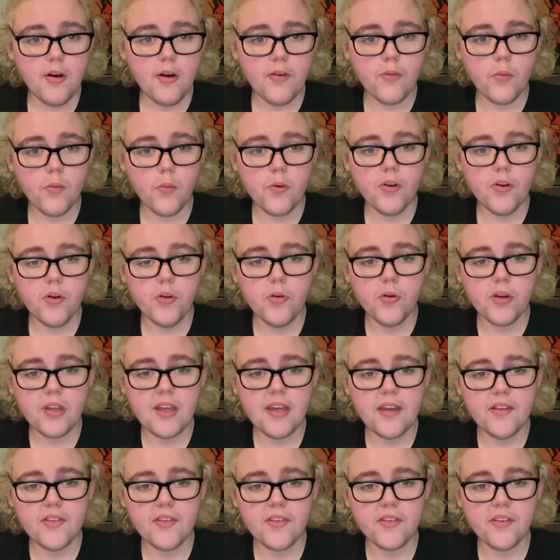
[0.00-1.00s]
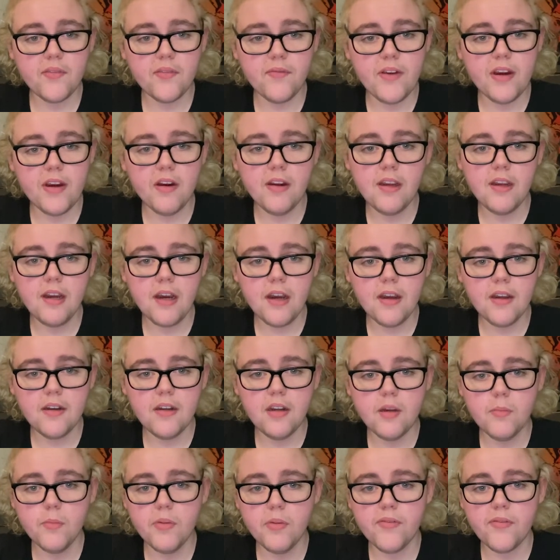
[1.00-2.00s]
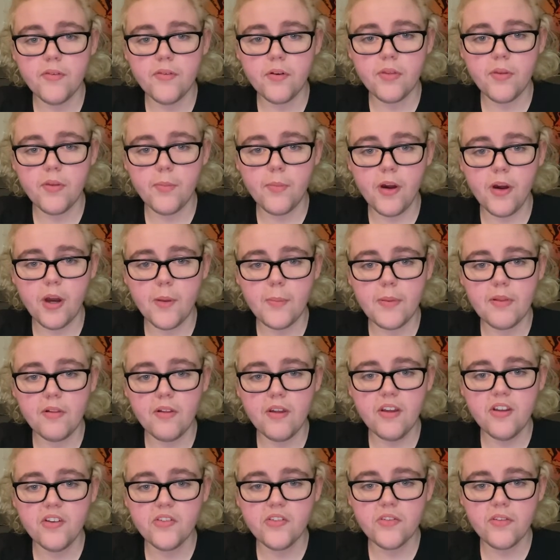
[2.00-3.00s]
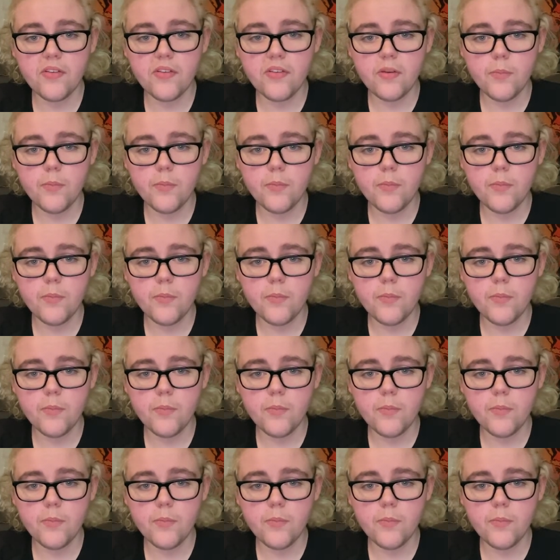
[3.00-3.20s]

over 100 cases, a very high number for the population.